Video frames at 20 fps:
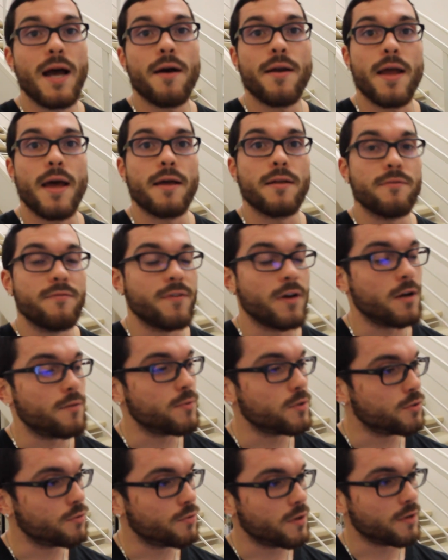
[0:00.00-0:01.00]
out at.
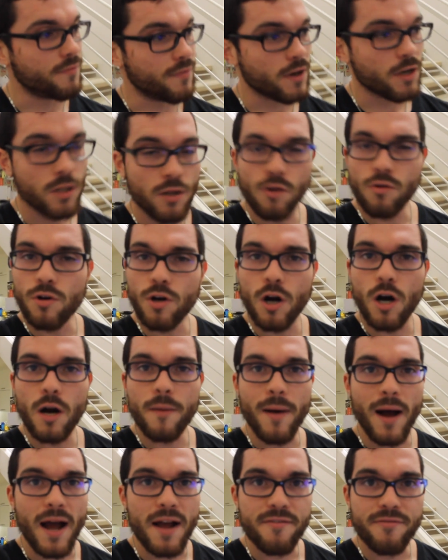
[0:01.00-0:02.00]
We're doing a very low
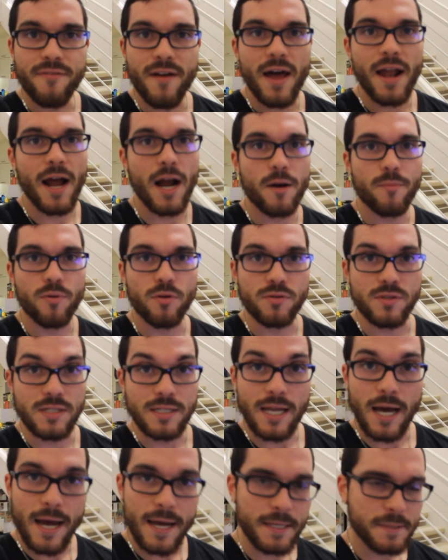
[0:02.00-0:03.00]
carb, high fat, higher protein
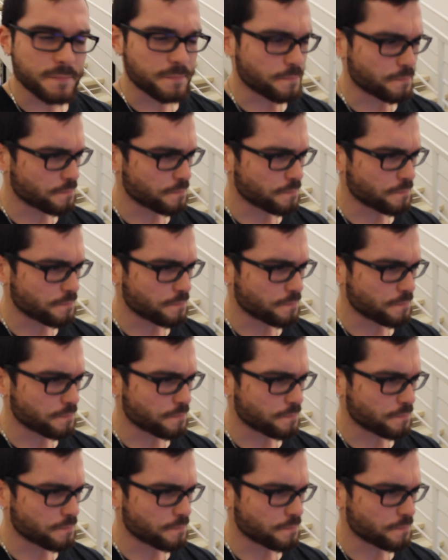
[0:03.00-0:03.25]
diet.